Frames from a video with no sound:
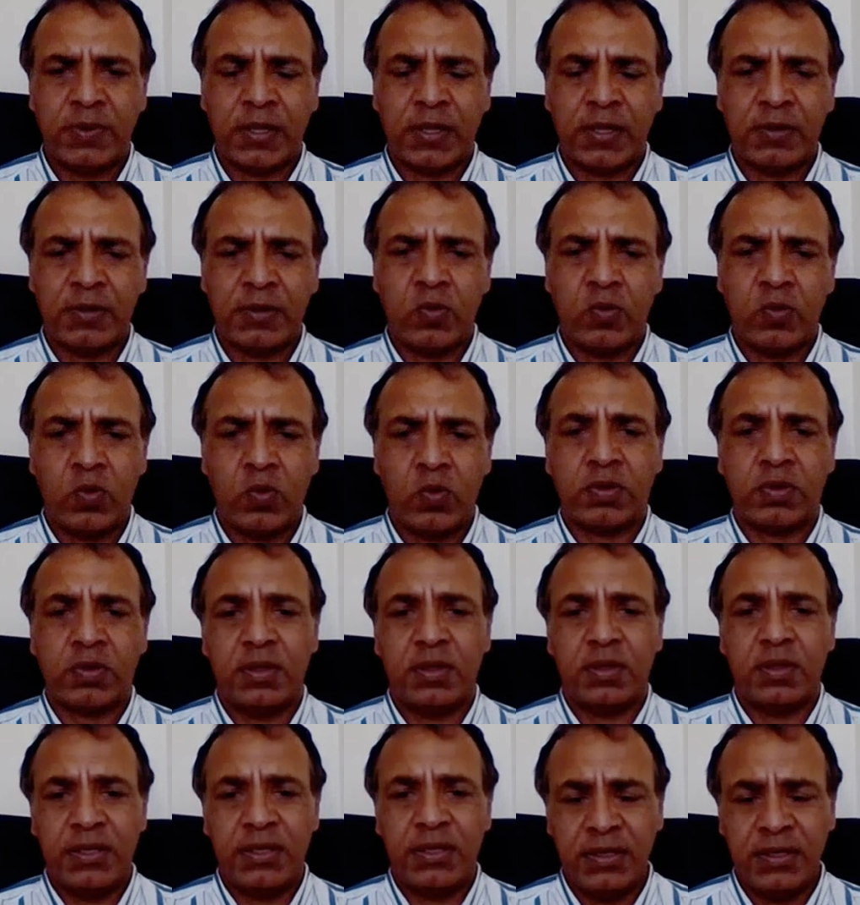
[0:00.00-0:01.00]
but doesn't
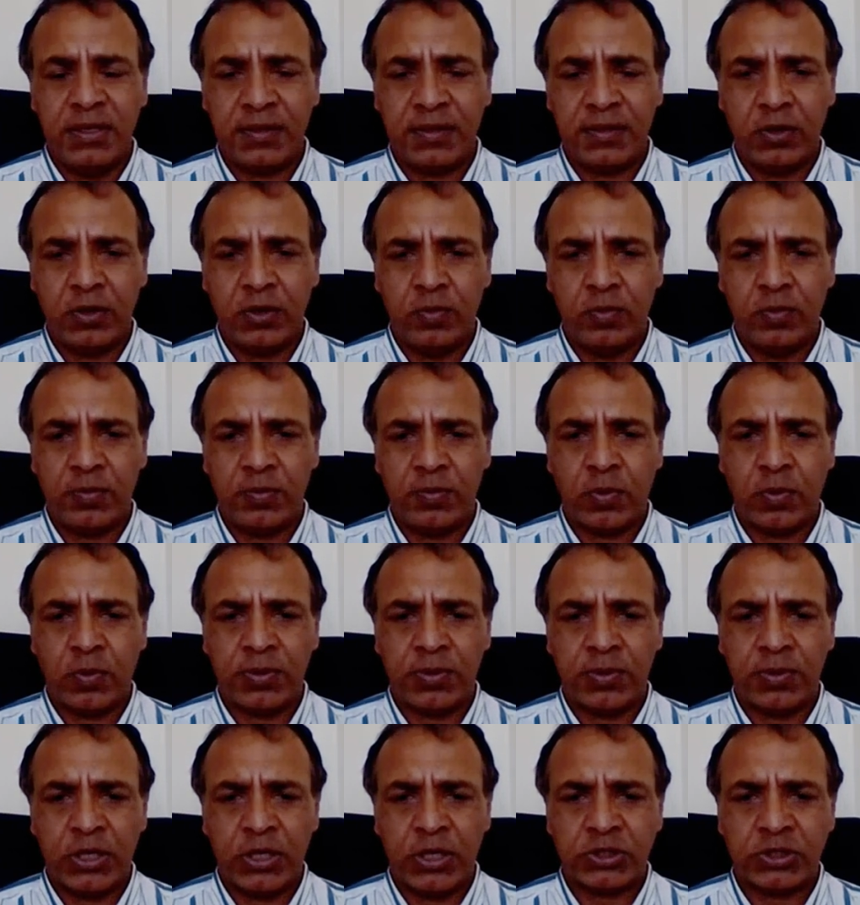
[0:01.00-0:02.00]
cause illness in the human
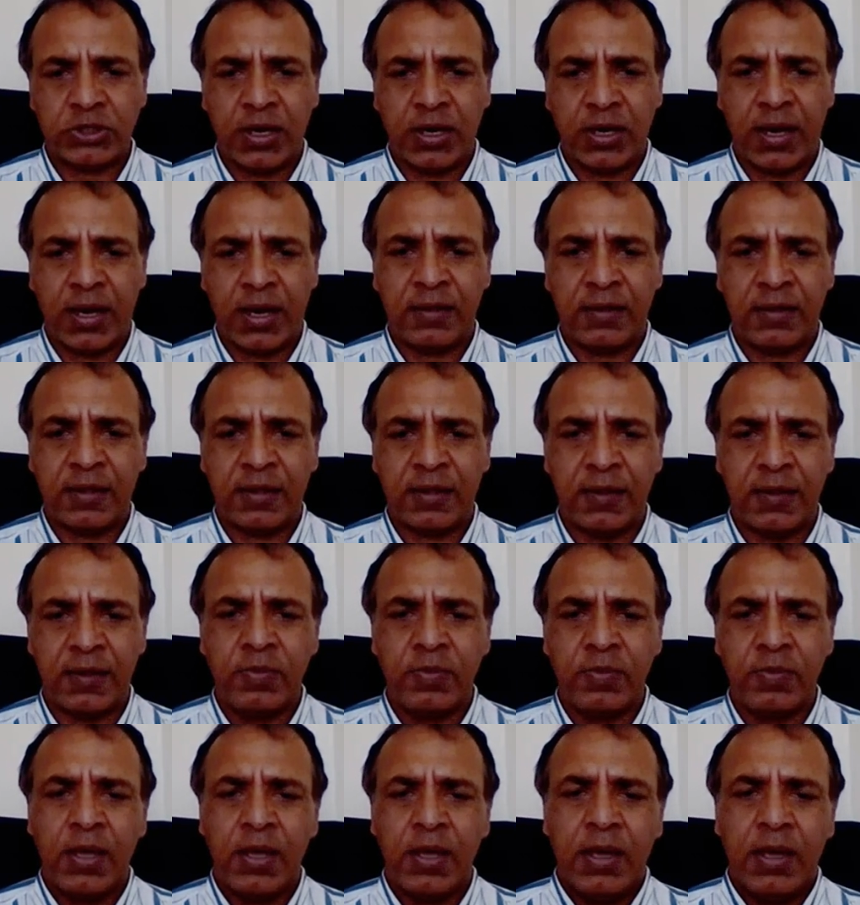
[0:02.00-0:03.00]
population
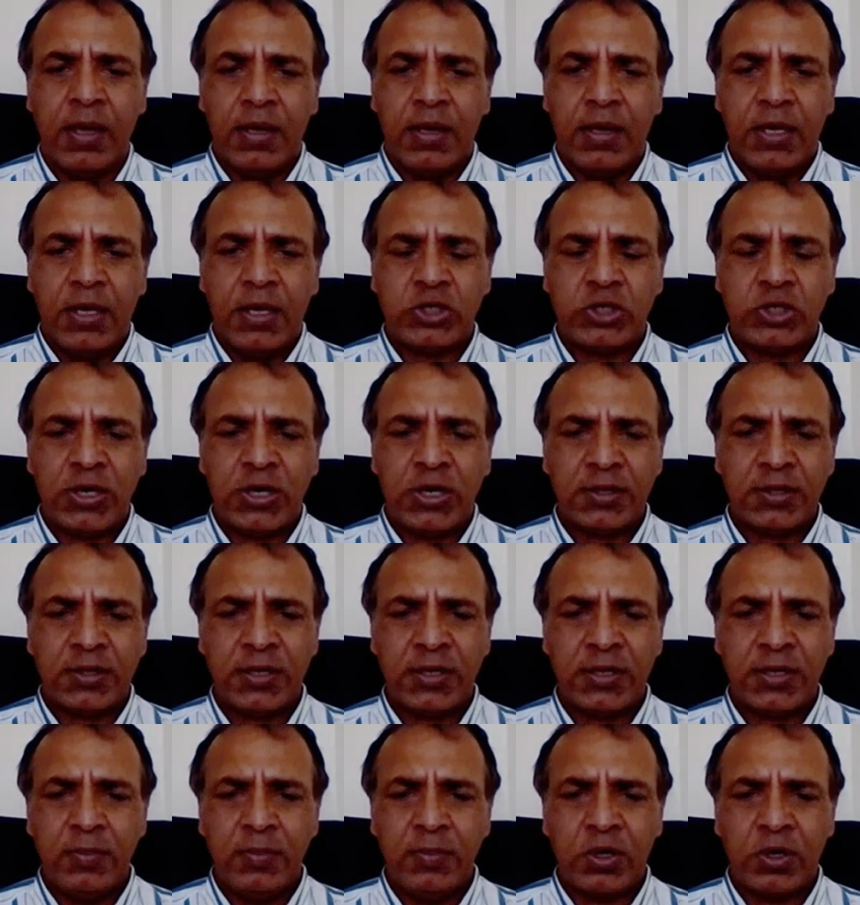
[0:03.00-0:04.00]
either. It
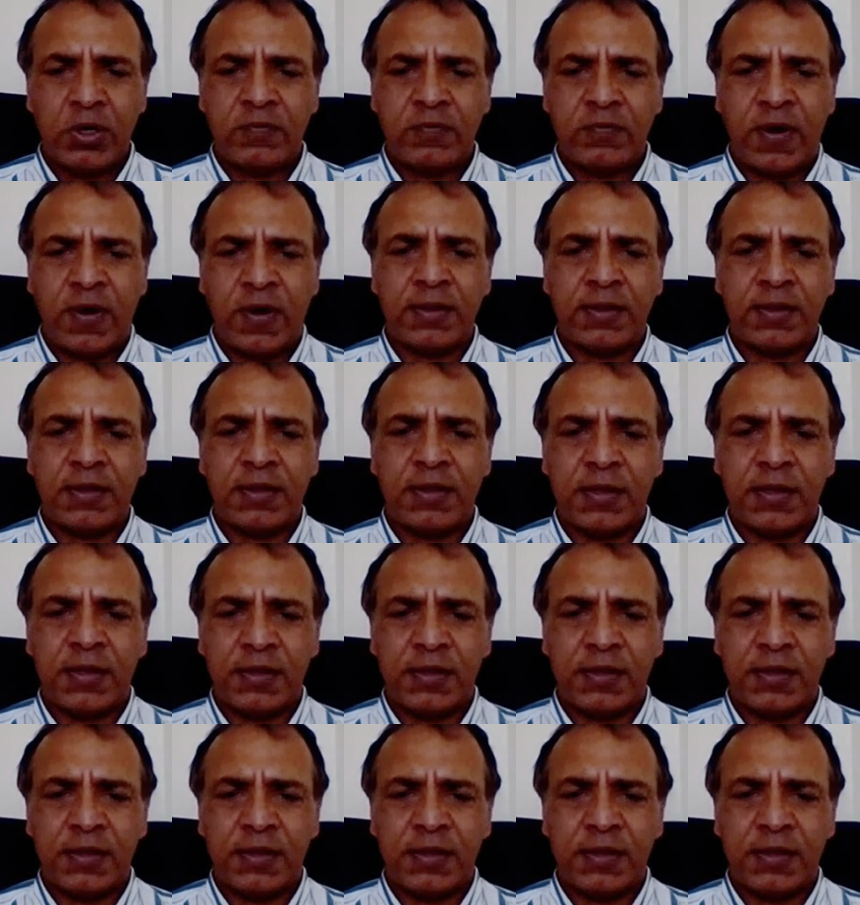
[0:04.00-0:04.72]
genetically modifies